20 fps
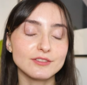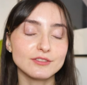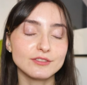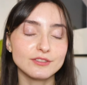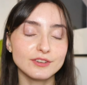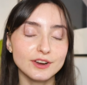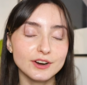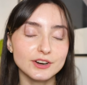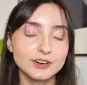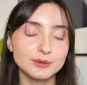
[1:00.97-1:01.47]

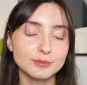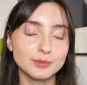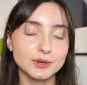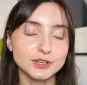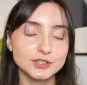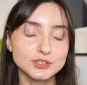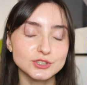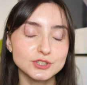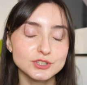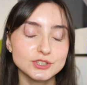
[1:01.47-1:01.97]
very
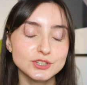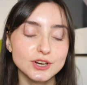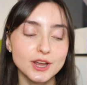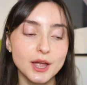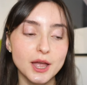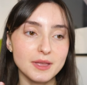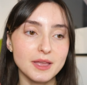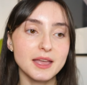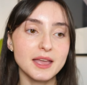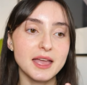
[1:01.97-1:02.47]
much
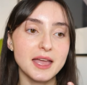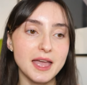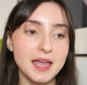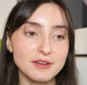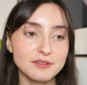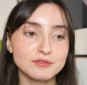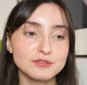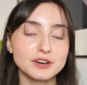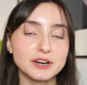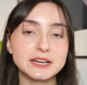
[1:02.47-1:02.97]

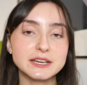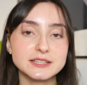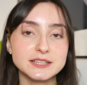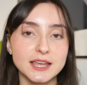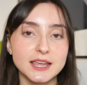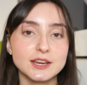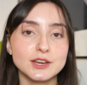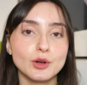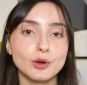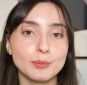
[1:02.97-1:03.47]

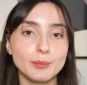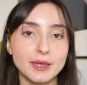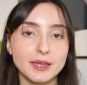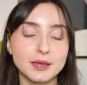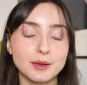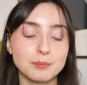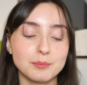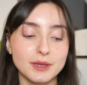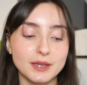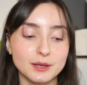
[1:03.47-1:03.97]
everyday no
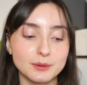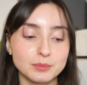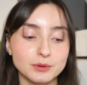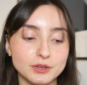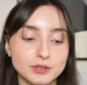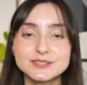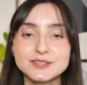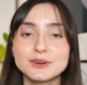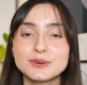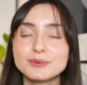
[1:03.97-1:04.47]
makeup makeup
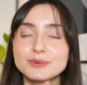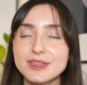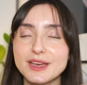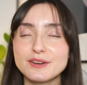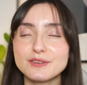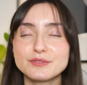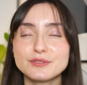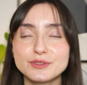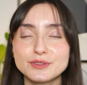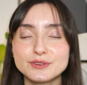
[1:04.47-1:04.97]
look. So
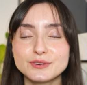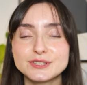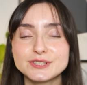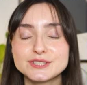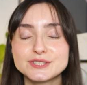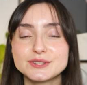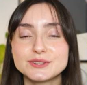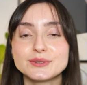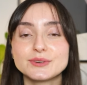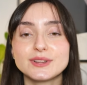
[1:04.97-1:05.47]
without further
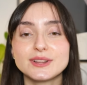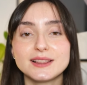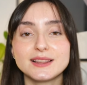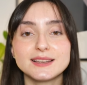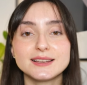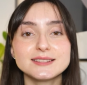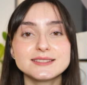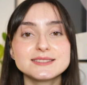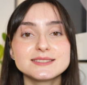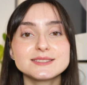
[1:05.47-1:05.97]
ado,
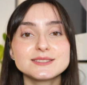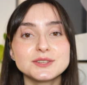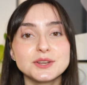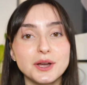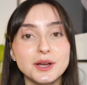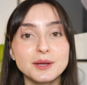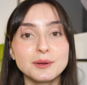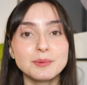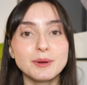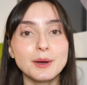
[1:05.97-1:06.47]
let's
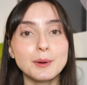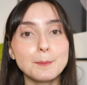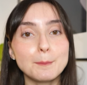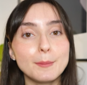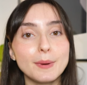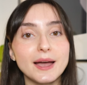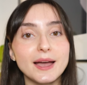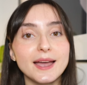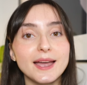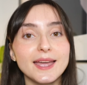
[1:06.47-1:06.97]
talk about
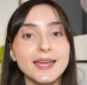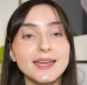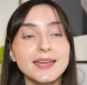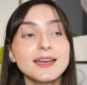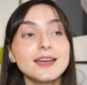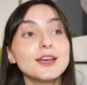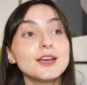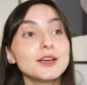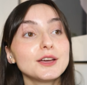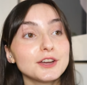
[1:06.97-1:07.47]
my
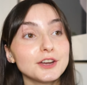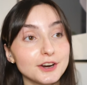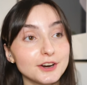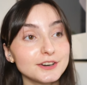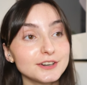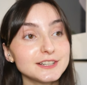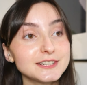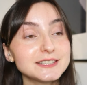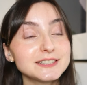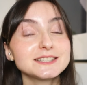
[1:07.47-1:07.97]

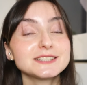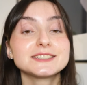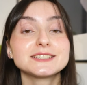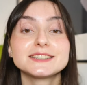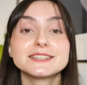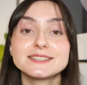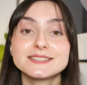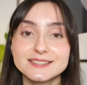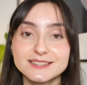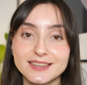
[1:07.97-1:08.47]
current
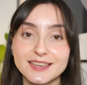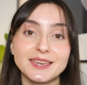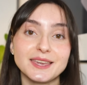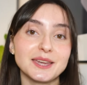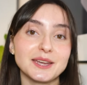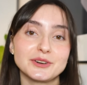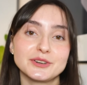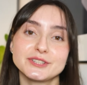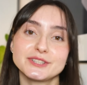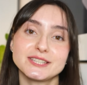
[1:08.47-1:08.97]

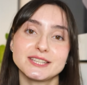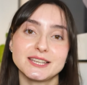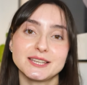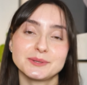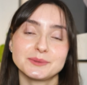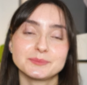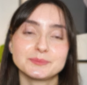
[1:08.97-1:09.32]
skincare routine.